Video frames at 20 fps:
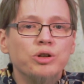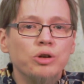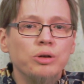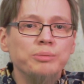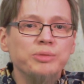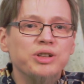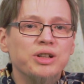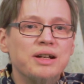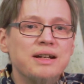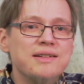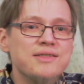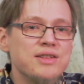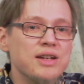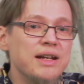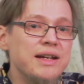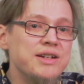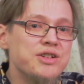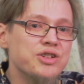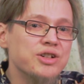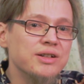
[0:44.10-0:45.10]
ROM
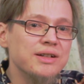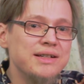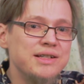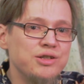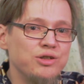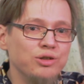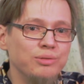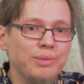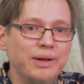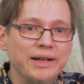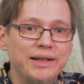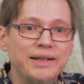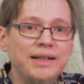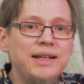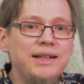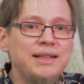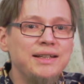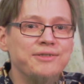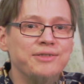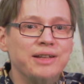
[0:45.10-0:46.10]
translation is to my
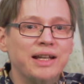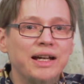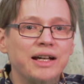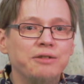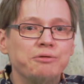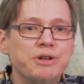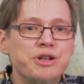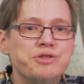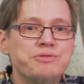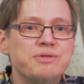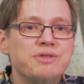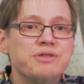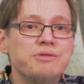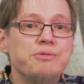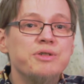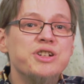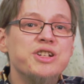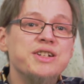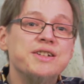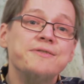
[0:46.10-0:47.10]
native language,
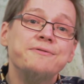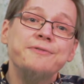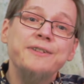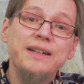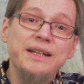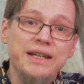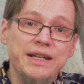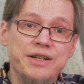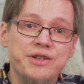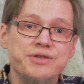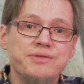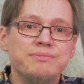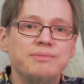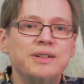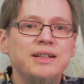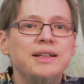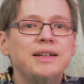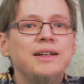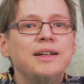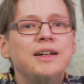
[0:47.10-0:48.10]
which is Finnish.
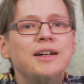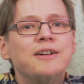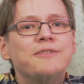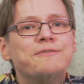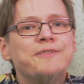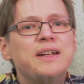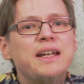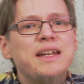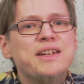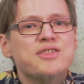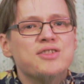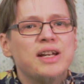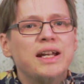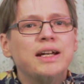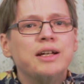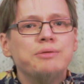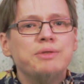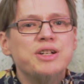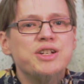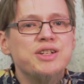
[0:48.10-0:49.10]
Finnish
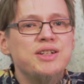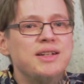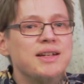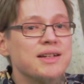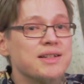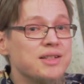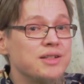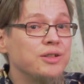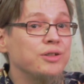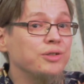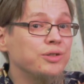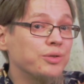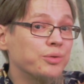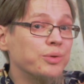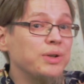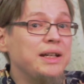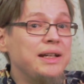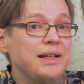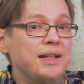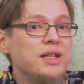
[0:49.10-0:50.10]
language does not really